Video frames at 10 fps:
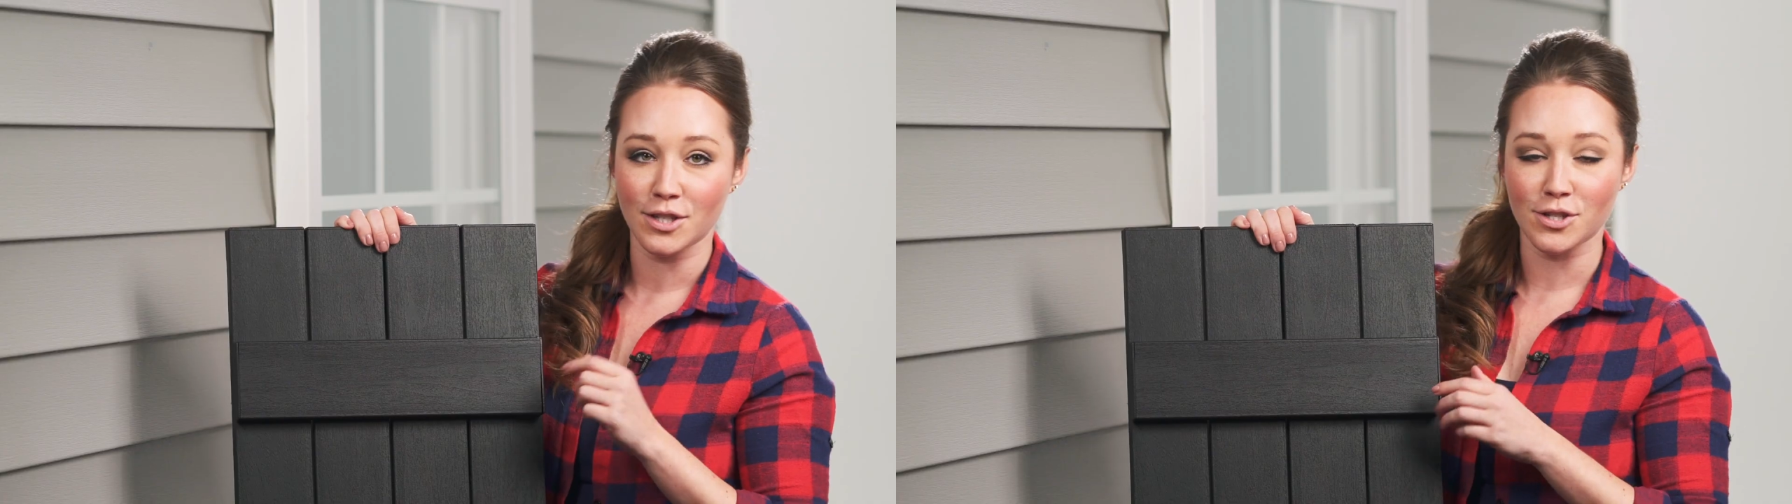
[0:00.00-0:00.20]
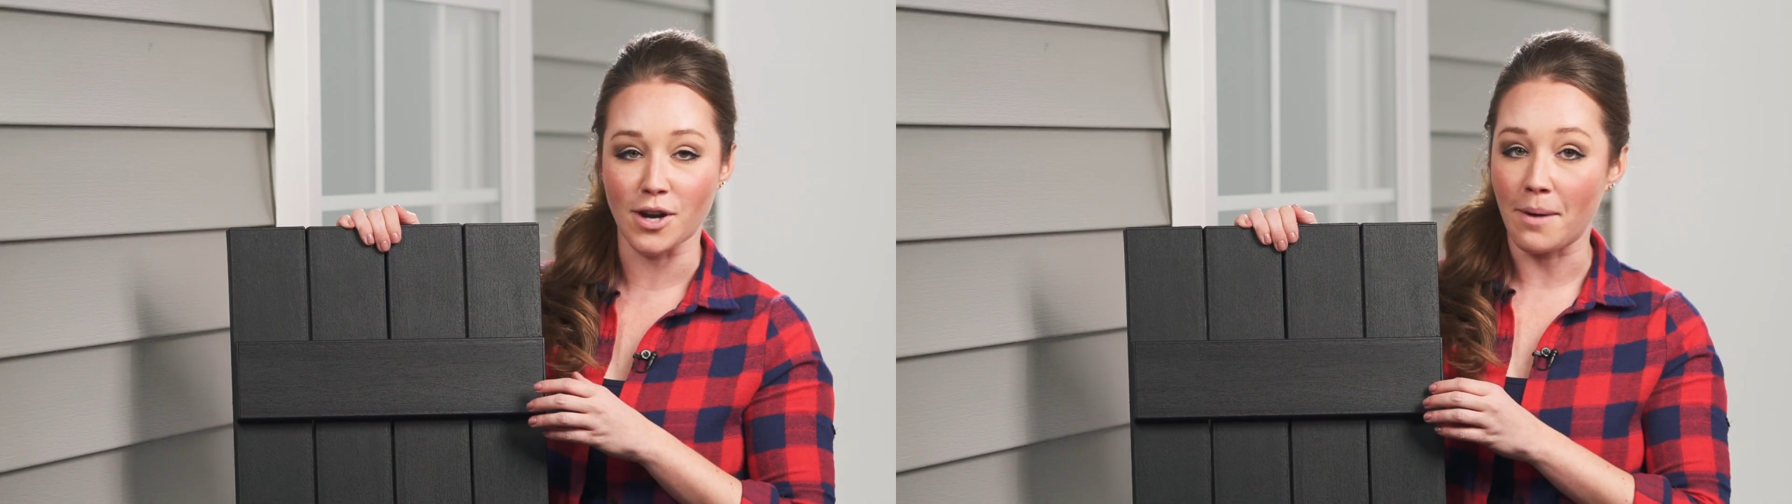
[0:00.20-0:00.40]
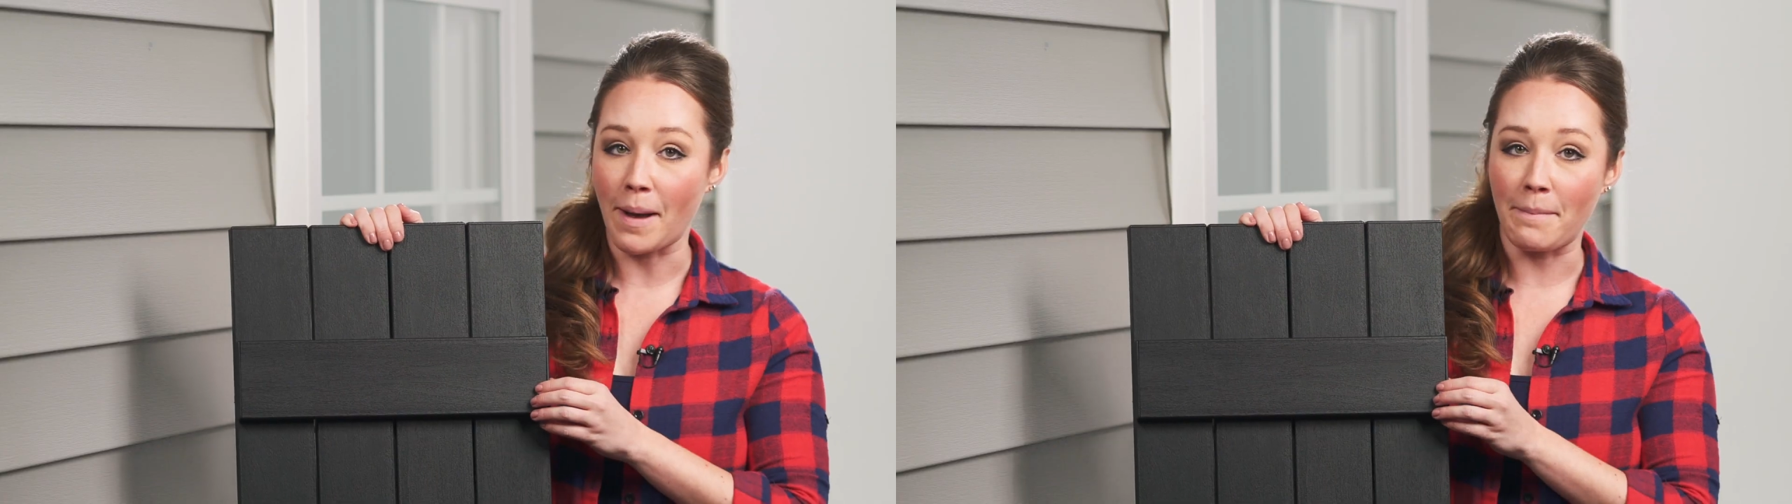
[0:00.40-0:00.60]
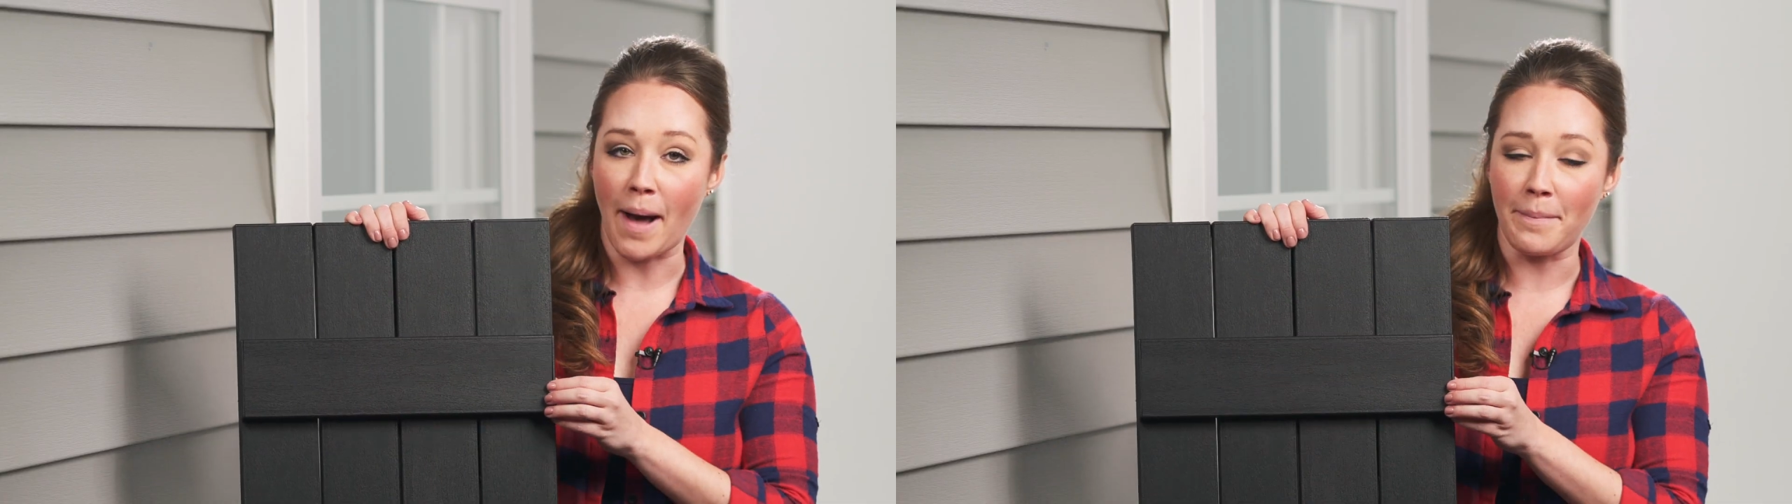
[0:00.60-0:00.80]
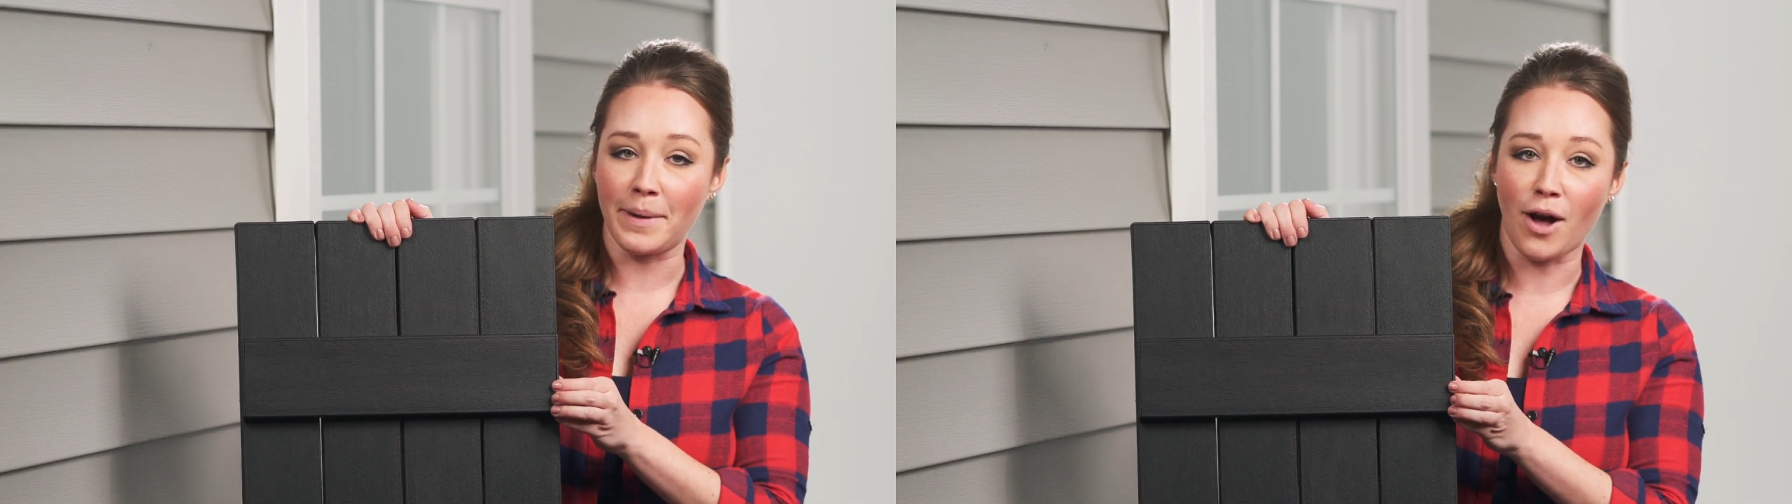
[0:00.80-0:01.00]
Start by
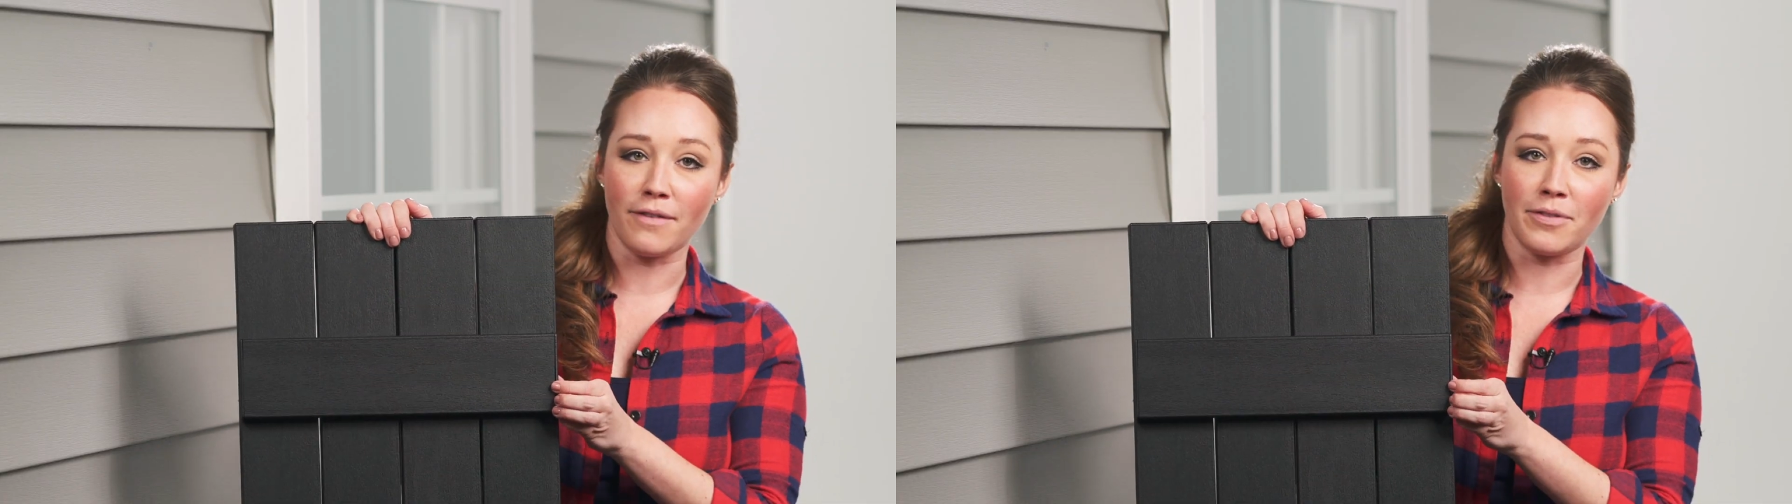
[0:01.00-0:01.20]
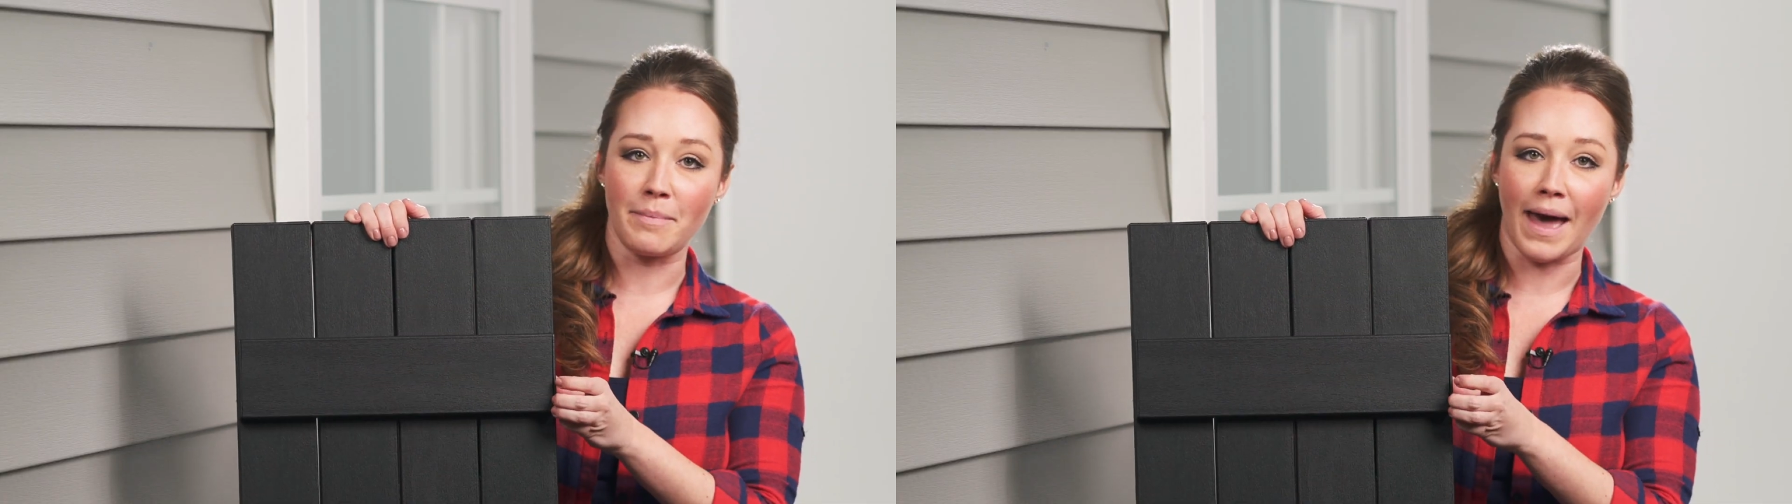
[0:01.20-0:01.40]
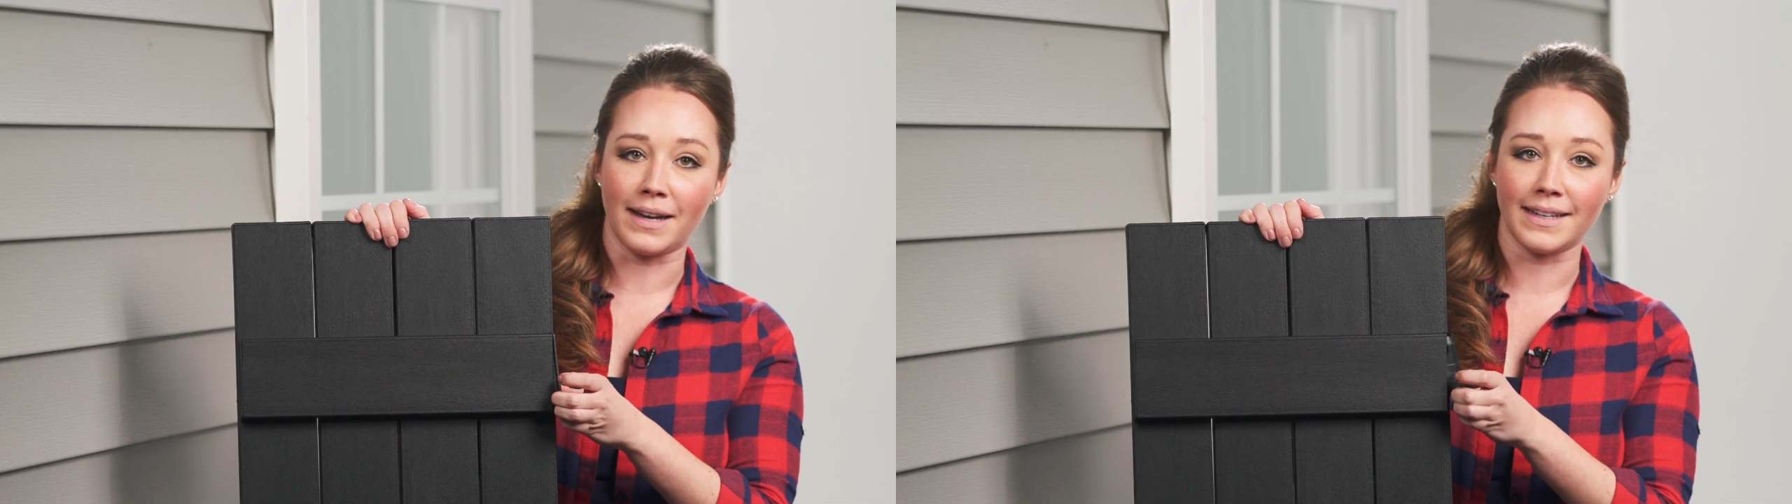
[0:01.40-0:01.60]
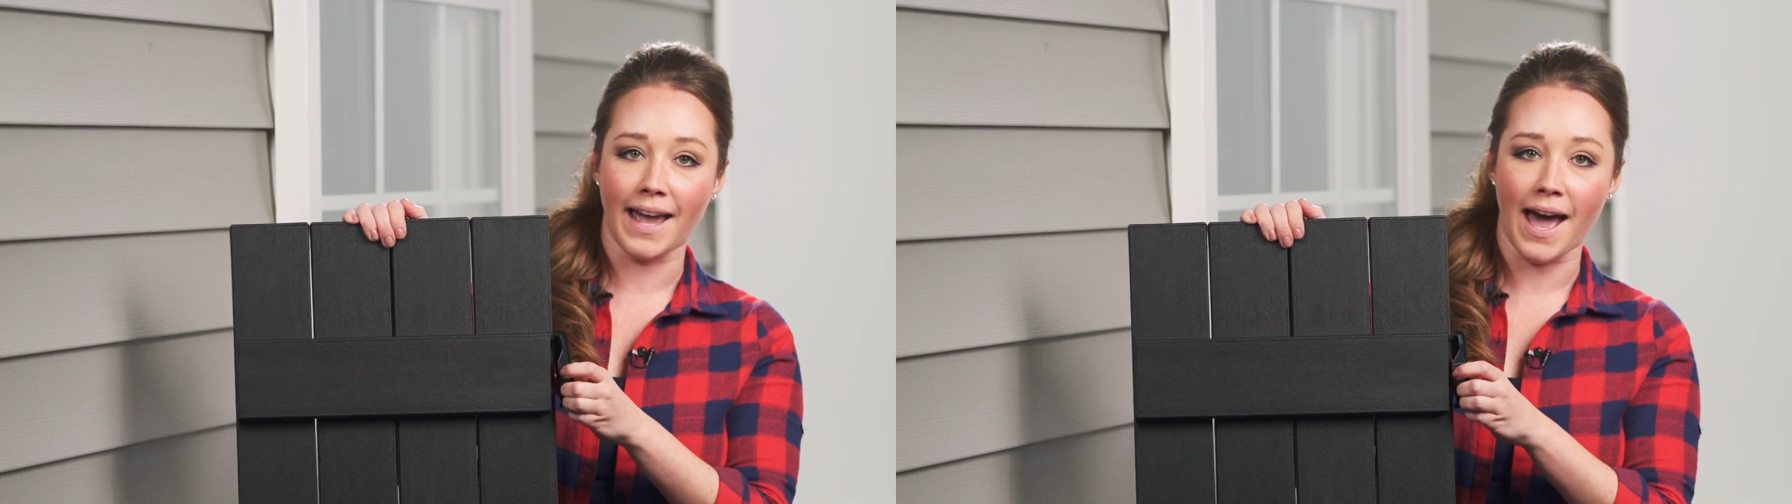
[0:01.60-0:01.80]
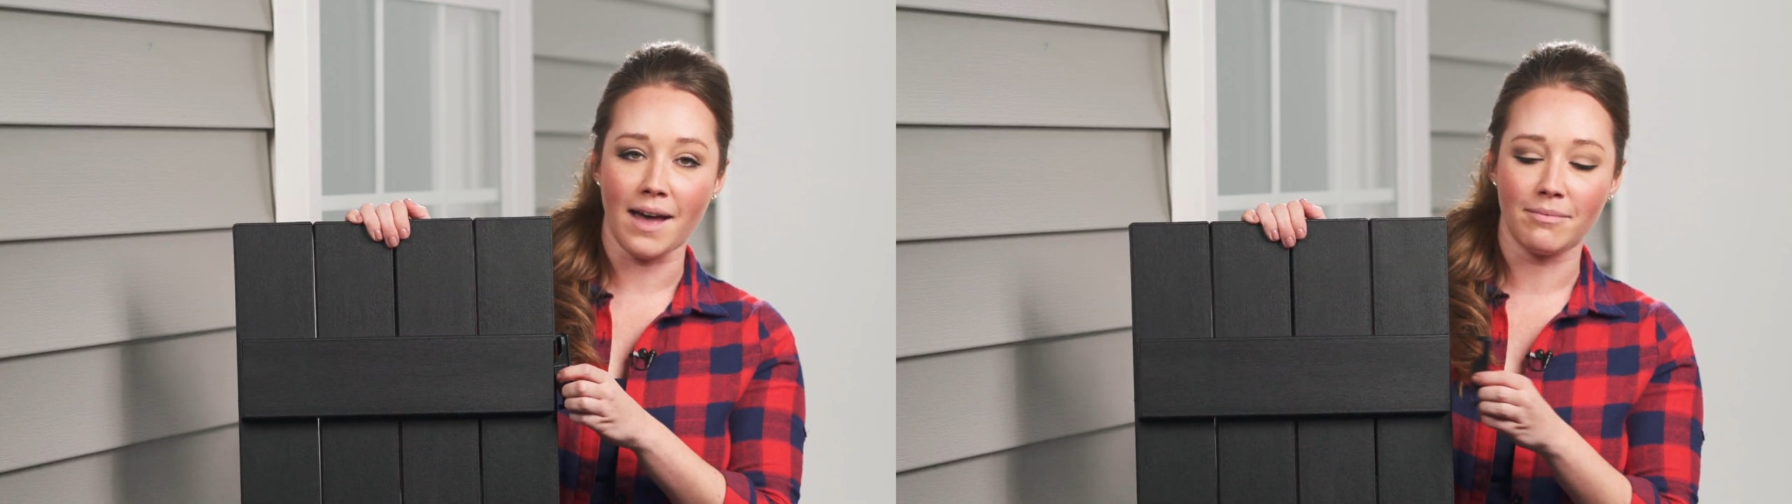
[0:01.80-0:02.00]
popping off the batten
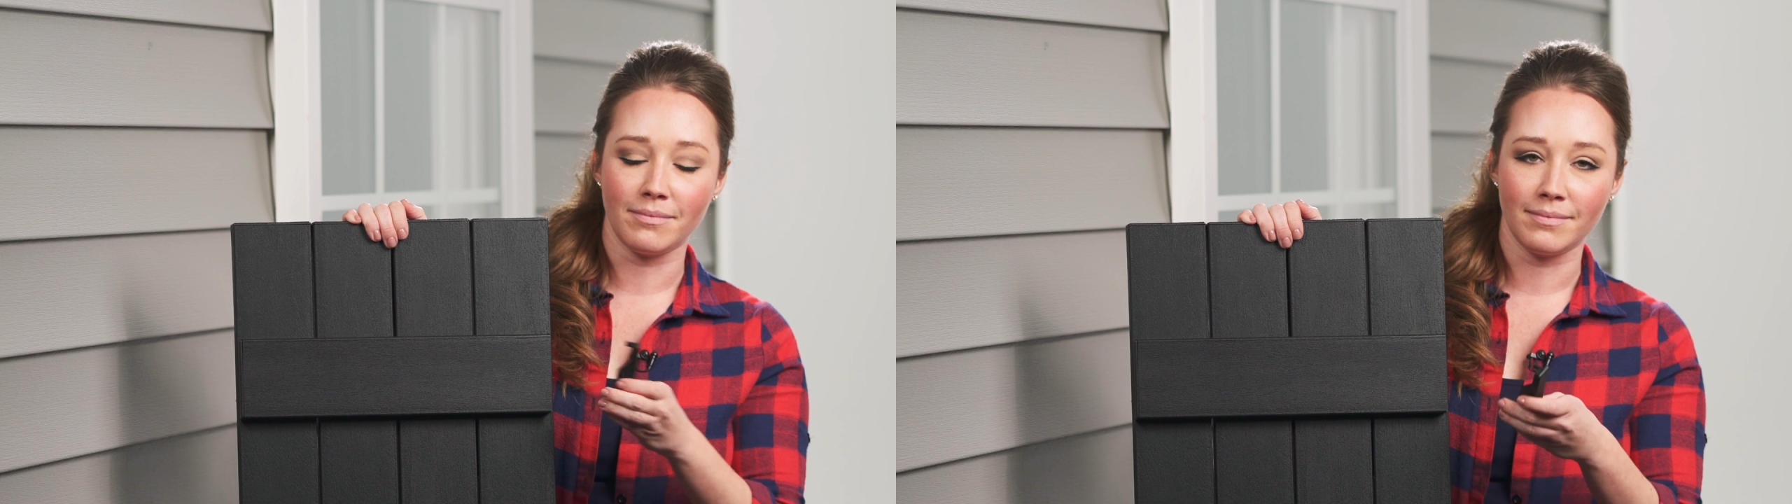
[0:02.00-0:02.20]
cap,